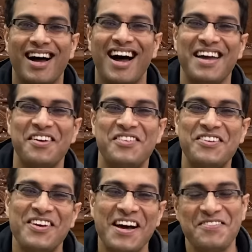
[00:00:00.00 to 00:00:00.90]
Hi
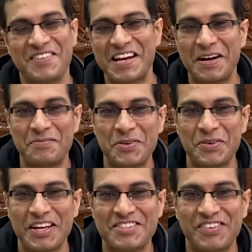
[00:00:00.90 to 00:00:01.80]
everyone, welcome to
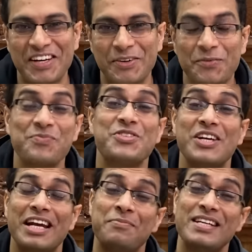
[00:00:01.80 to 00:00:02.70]
today's video. So
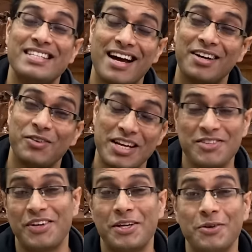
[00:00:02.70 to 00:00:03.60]
let me start today's
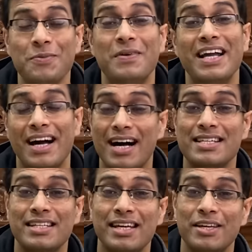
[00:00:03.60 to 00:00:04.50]
video by
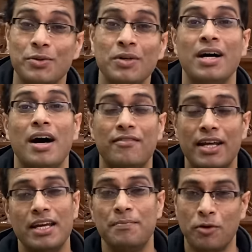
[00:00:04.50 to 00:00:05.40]
asking you a
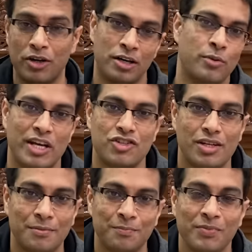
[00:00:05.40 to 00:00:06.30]
very important
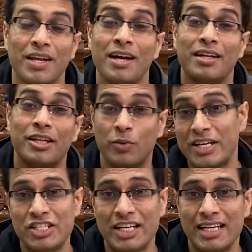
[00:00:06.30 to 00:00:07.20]
question. The
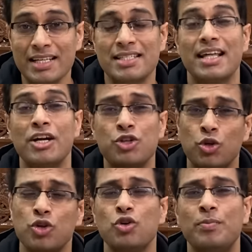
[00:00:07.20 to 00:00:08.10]
question is that
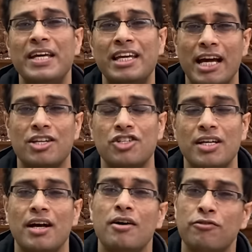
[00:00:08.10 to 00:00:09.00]
should you be
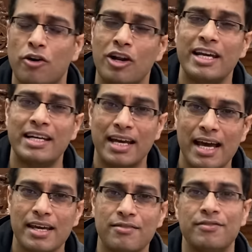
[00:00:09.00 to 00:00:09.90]
catching a falling
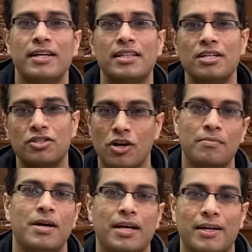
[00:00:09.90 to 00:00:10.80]
knife in the stock
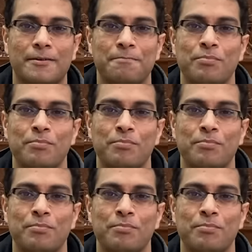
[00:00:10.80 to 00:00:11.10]
market?